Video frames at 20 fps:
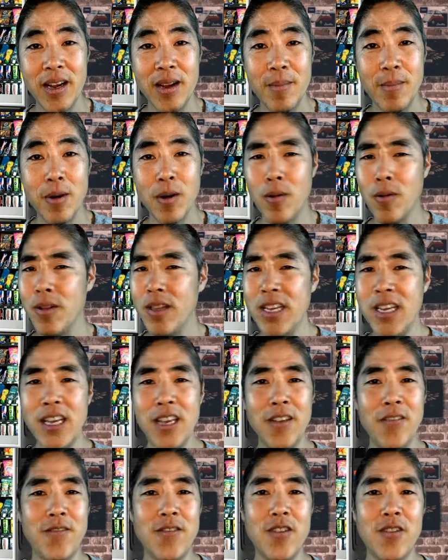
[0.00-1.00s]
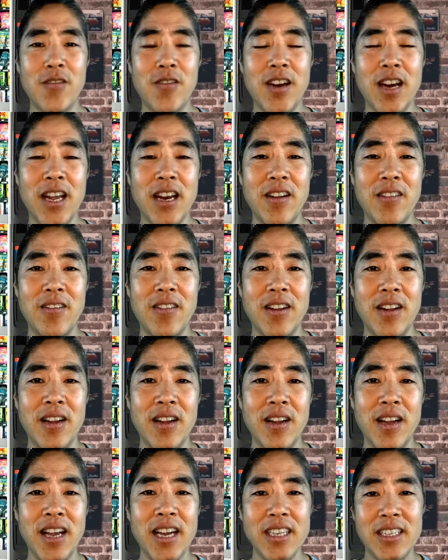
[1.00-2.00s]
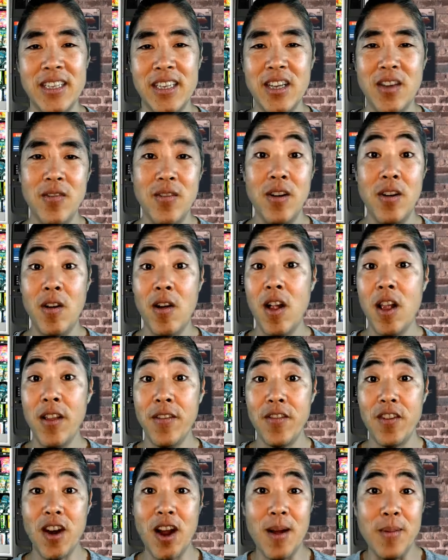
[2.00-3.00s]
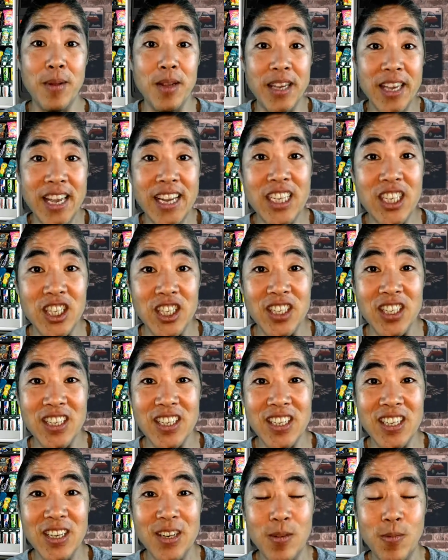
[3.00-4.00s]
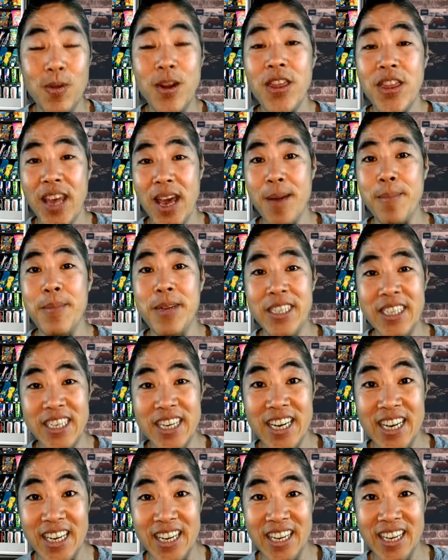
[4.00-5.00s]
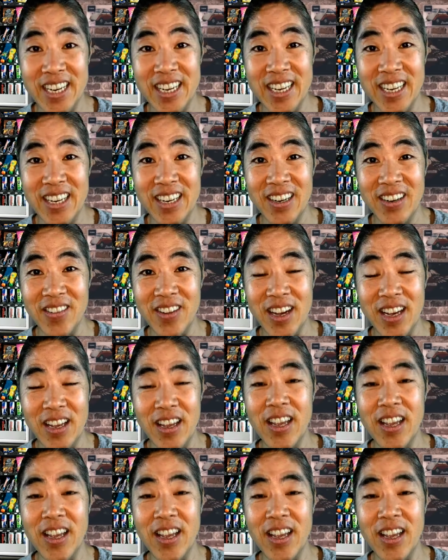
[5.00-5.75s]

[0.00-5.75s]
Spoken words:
but only if you've kind of executed all of your obligations with that machine, right?